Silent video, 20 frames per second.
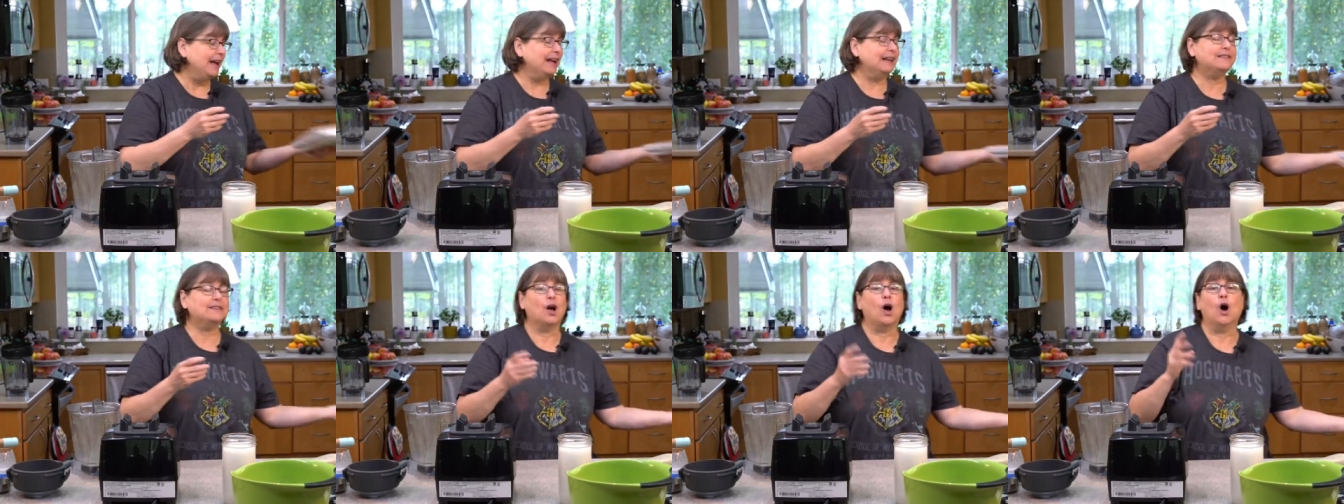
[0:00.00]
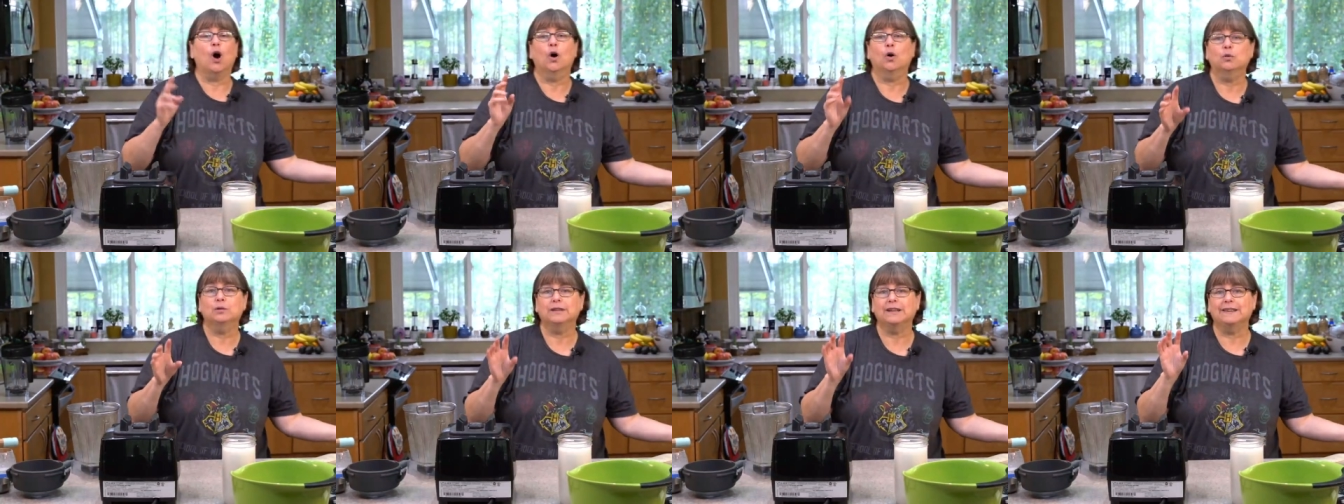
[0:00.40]
It's
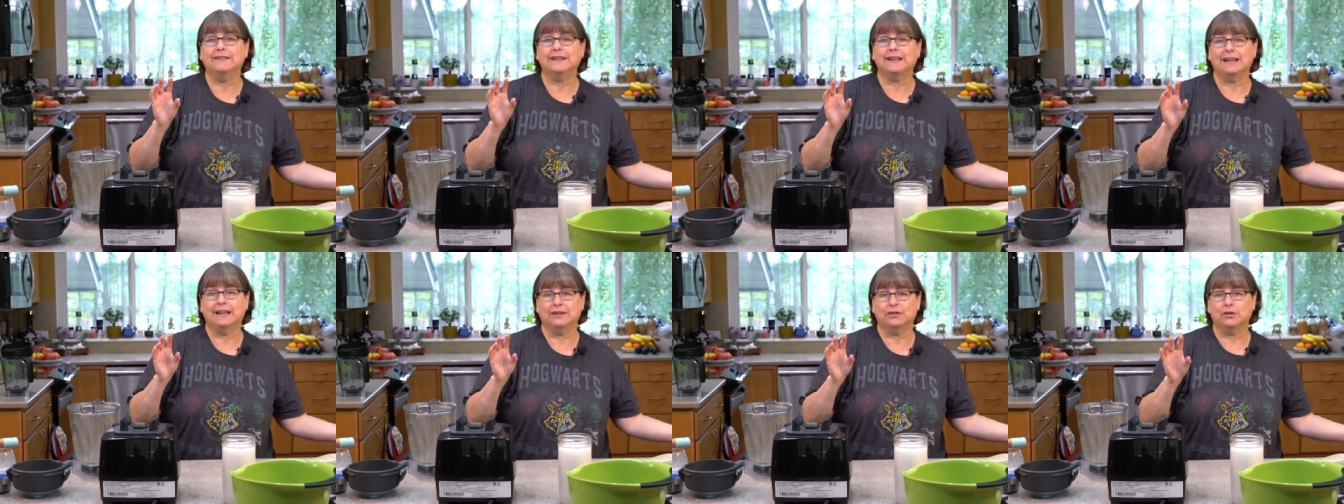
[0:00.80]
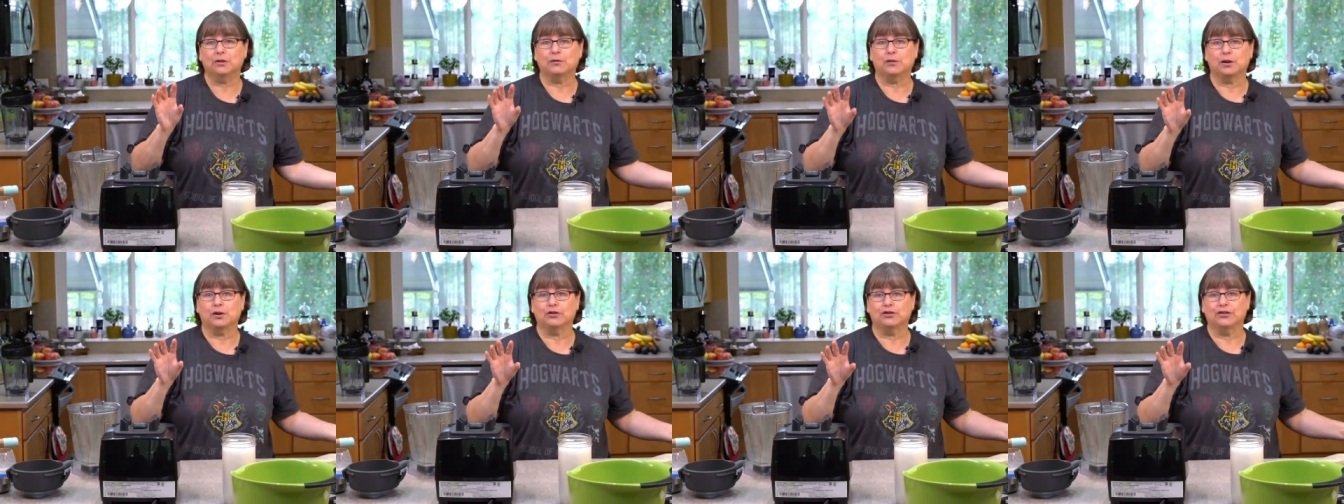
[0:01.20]
only the
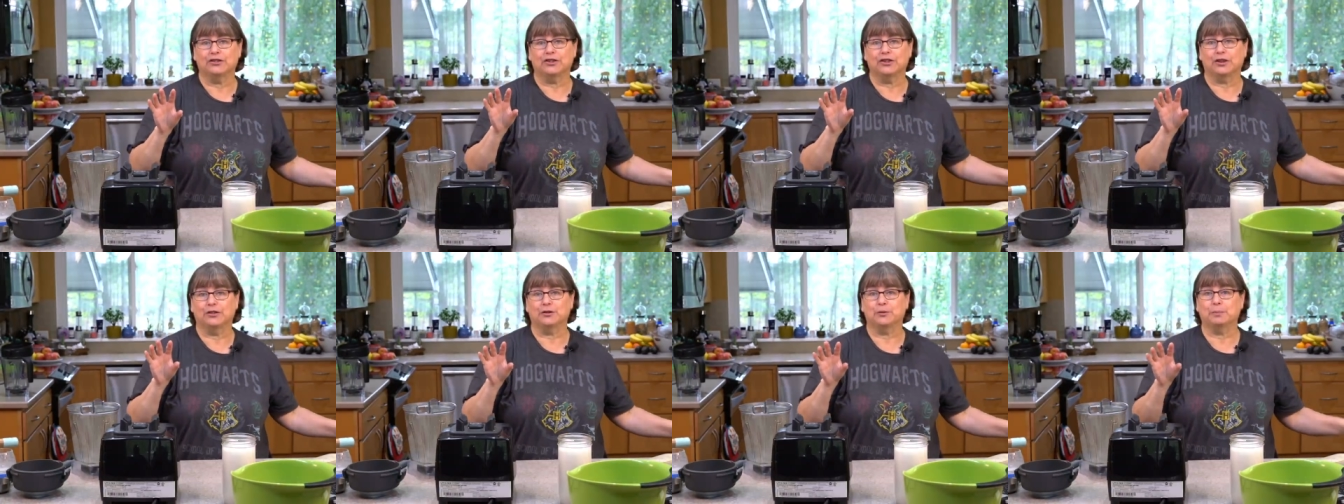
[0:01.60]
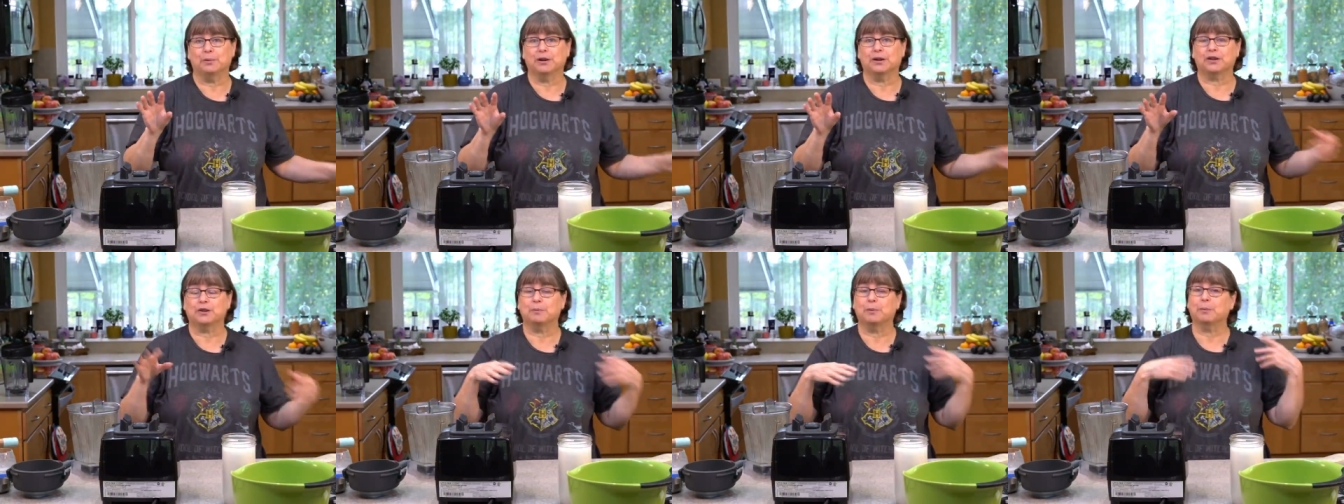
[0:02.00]
Kindle versions of those
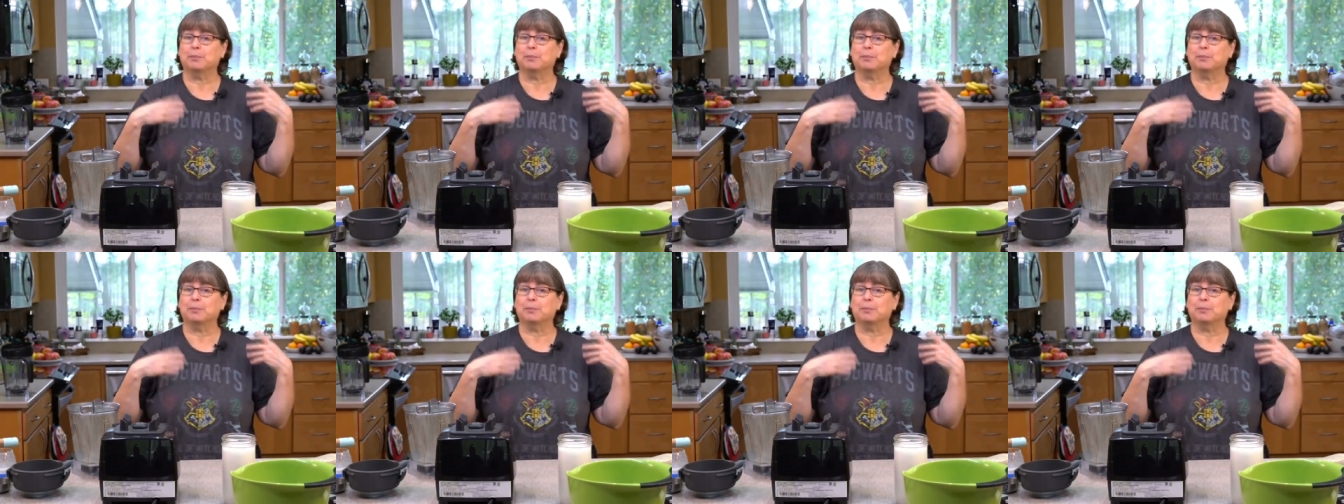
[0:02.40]
books,